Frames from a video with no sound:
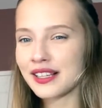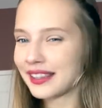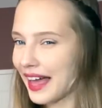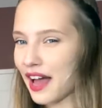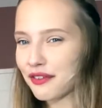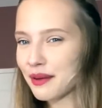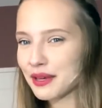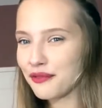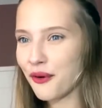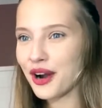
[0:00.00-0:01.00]
laugh at
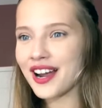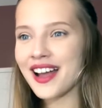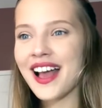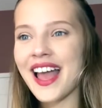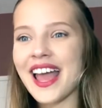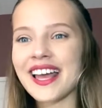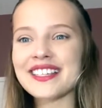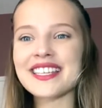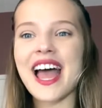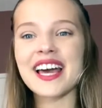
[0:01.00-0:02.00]
me for.
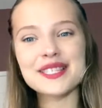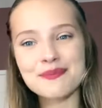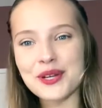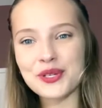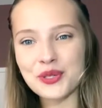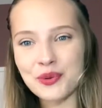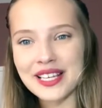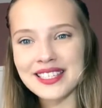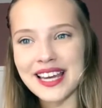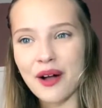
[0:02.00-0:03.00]
And to add a special
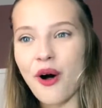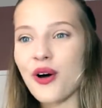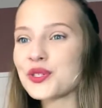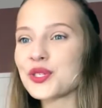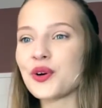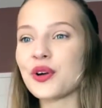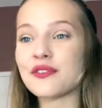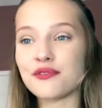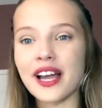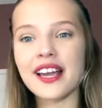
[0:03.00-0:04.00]
twist, I'll also
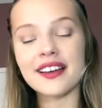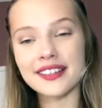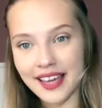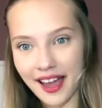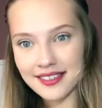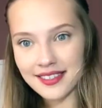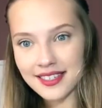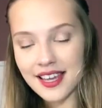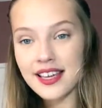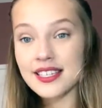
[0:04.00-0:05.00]
invite a
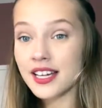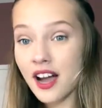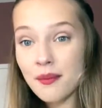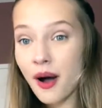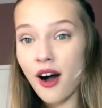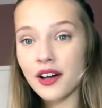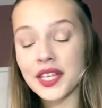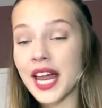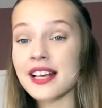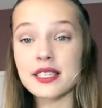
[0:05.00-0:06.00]
guest to come on
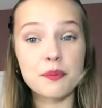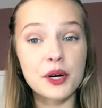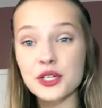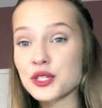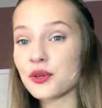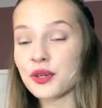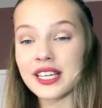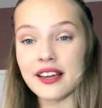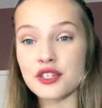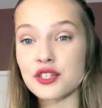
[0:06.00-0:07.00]
that has a personal
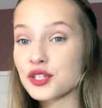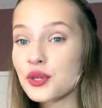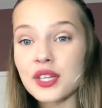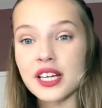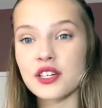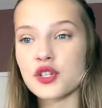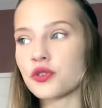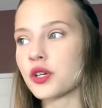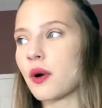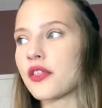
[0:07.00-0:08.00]
connection to the
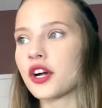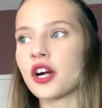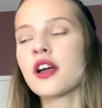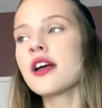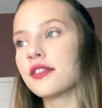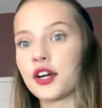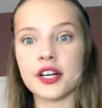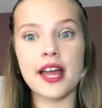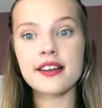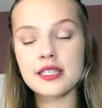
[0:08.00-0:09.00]
country, whether they're
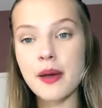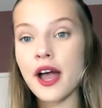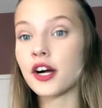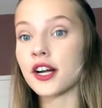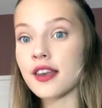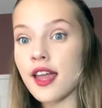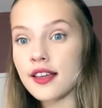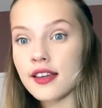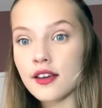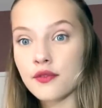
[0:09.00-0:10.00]
an expat or a
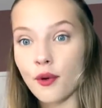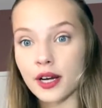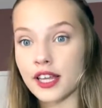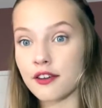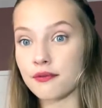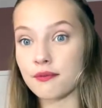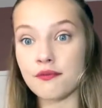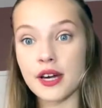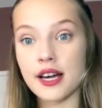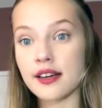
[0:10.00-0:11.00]
native, or they've
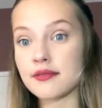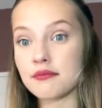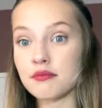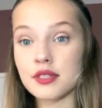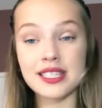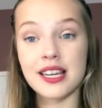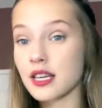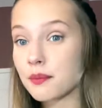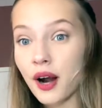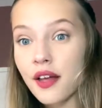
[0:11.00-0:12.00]
uh,
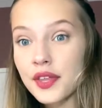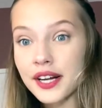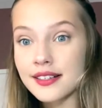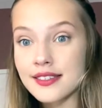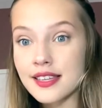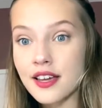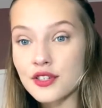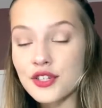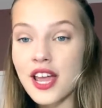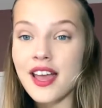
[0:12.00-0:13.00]
studied abroad there and
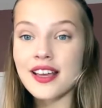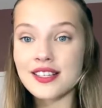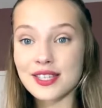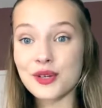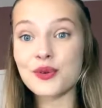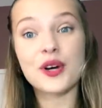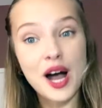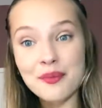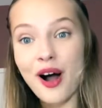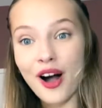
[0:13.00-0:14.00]
such to
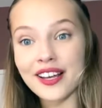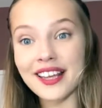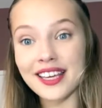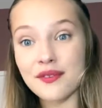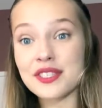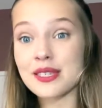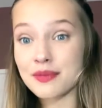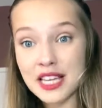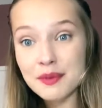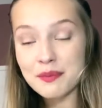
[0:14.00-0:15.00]
come on and give us some
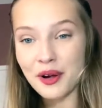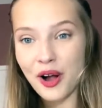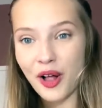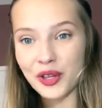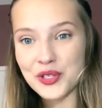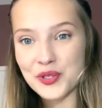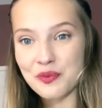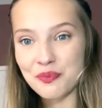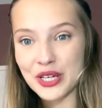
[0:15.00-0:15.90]
tips about college student